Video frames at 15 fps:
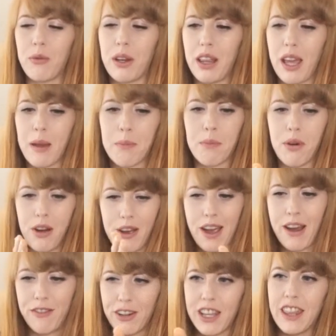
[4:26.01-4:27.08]
We like put
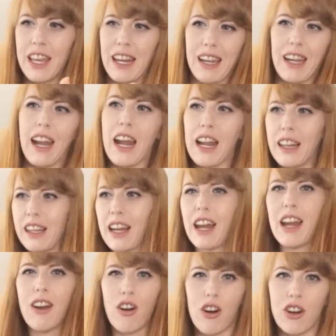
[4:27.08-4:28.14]
everything
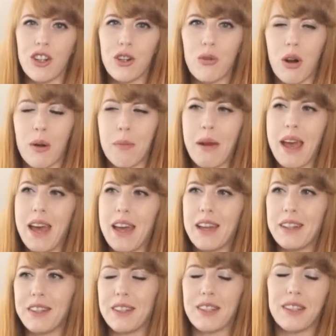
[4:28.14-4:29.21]
neatly onto our
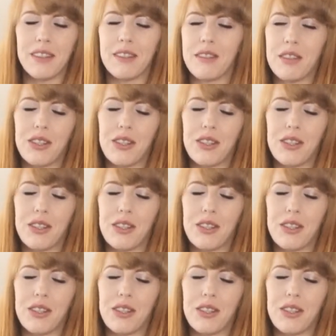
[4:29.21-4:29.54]
beds,